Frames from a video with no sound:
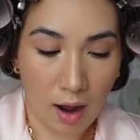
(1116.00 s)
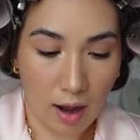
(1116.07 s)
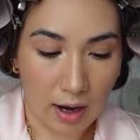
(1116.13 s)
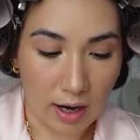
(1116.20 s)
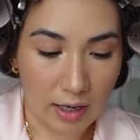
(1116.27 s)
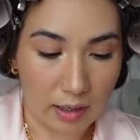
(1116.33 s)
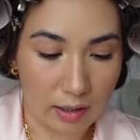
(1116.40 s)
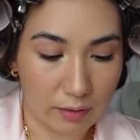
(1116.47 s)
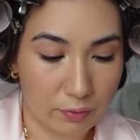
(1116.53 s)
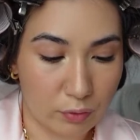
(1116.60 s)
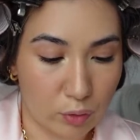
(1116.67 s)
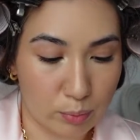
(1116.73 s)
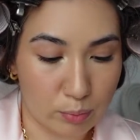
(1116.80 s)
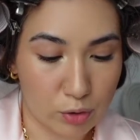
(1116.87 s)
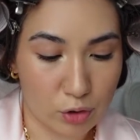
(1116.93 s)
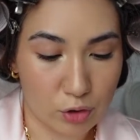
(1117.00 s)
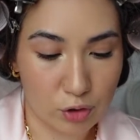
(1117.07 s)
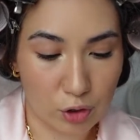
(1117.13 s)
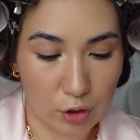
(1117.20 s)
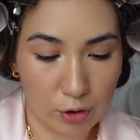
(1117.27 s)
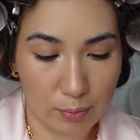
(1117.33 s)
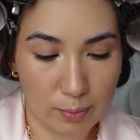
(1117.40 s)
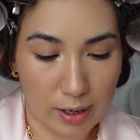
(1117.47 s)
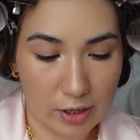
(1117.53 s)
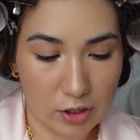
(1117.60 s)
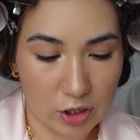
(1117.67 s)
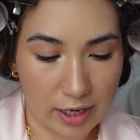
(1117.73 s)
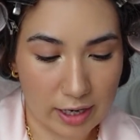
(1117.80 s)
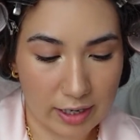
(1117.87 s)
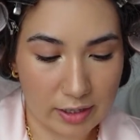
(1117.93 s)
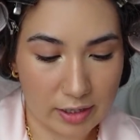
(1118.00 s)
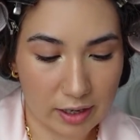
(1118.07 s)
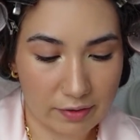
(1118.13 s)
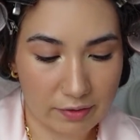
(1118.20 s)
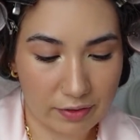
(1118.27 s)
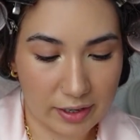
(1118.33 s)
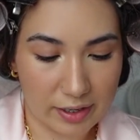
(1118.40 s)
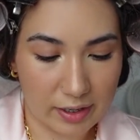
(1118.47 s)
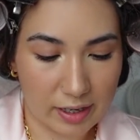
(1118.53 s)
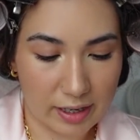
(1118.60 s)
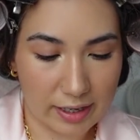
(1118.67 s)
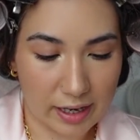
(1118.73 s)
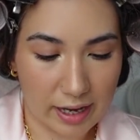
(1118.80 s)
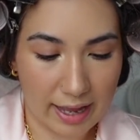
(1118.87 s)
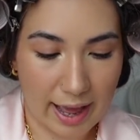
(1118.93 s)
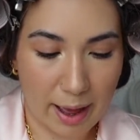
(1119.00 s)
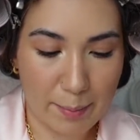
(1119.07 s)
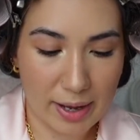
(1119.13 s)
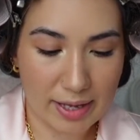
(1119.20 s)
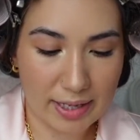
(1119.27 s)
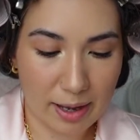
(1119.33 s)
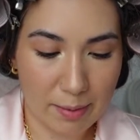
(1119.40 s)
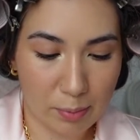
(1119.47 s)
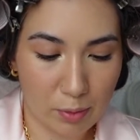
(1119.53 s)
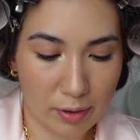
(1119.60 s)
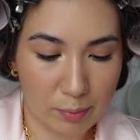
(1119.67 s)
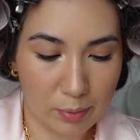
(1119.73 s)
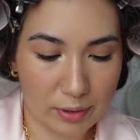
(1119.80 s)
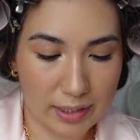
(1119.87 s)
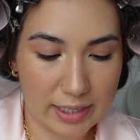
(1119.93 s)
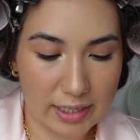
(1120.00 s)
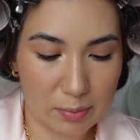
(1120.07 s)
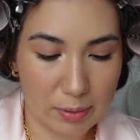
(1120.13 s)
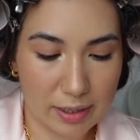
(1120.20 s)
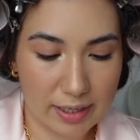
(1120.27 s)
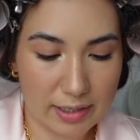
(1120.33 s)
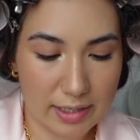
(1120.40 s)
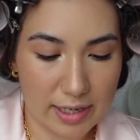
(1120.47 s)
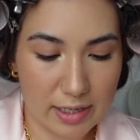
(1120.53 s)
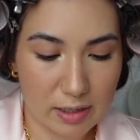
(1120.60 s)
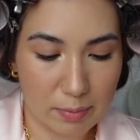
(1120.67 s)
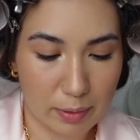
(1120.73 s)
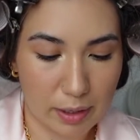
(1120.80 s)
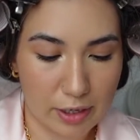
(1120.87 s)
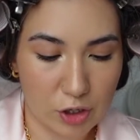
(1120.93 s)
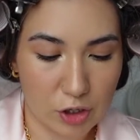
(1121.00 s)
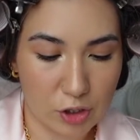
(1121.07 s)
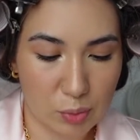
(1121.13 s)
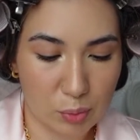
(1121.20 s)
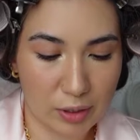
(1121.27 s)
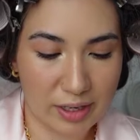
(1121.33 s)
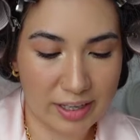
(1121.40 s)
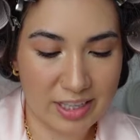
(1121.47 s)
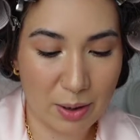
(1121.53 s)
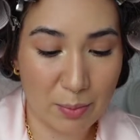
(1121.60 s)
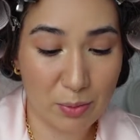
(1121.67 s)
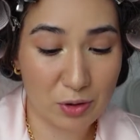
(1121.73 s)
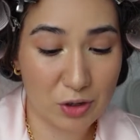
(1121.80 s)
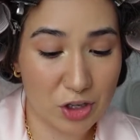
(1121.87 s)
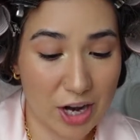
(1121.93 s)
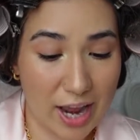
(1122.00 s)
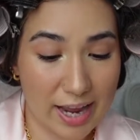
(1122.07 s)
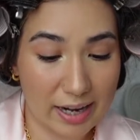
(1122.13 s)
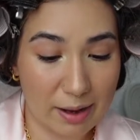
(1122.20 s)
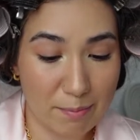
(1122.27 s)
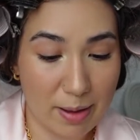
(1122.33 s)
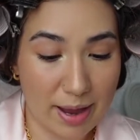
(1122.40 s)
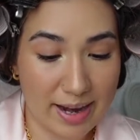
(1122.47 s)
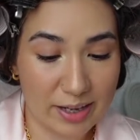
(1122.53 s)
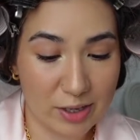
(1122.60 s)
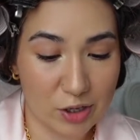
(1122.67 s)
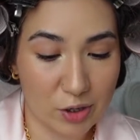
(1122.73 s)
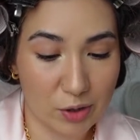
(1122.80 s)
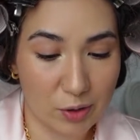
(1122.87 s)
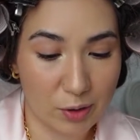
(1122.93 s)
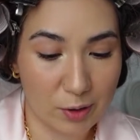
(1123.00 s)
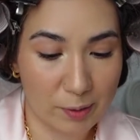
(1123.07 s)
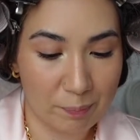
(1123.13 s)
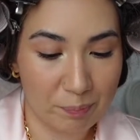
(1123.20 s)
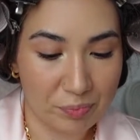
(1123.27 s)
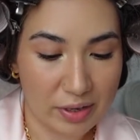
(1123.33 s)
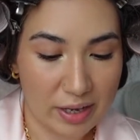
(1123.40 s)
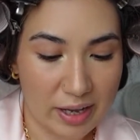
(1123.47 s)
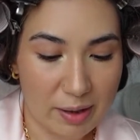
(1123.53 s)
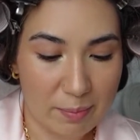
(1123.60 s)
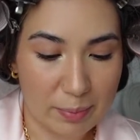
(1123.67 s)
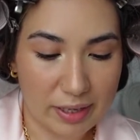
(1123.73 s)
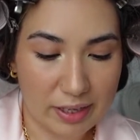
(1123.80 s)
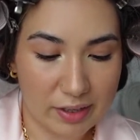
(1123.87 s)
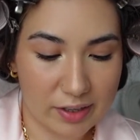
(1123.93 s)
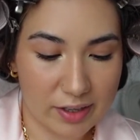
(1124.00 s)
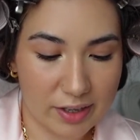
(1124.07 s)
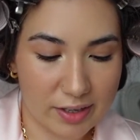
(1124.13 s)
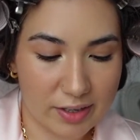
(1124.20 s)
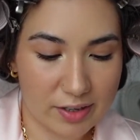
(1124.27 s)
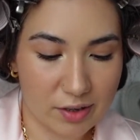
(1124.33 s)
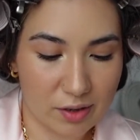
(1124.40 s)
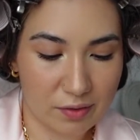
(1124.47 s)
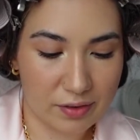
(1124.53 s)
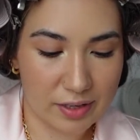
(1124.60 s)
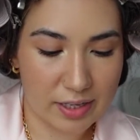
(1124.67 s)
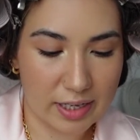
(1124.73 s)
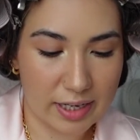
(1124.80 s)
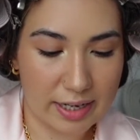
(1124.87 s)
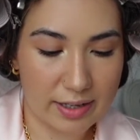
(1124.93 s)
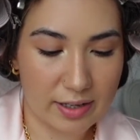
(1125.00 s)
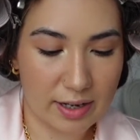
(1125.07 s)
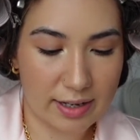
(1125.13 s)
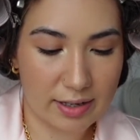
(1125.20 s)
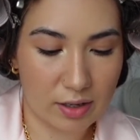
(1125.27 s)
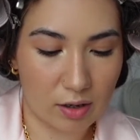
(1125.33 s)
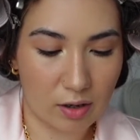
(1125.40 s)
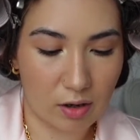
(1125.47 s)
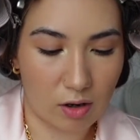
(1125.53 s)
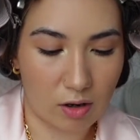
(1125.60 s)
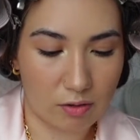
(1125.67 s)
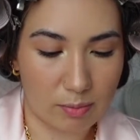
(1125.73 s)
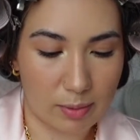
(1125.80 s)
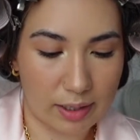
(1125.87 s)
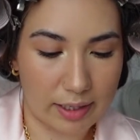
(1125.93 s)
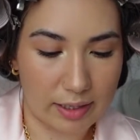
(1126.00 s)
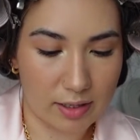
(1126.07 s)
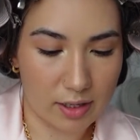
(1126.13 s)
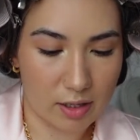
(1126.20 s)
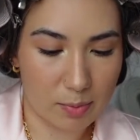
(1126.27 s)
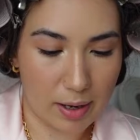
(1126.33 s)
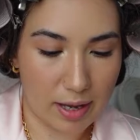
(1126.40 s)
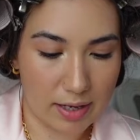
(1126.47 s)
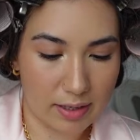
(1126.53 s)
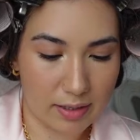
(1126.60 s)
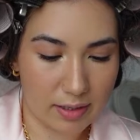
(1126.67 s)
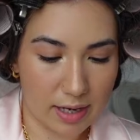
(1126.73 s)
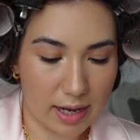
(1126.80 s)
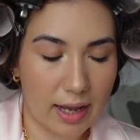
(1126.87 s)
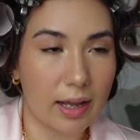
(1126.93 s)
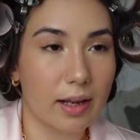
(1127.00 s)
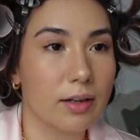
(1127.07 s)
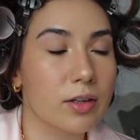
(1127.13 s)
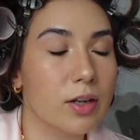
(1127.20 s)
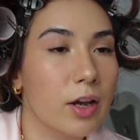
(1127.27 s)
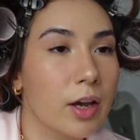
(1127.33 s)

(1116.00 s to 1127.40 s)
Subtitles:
I love them so much, and I feel like I am at that point with these pieces, but I just want to double check, make sure, because obviously it's a lot of money to spend, and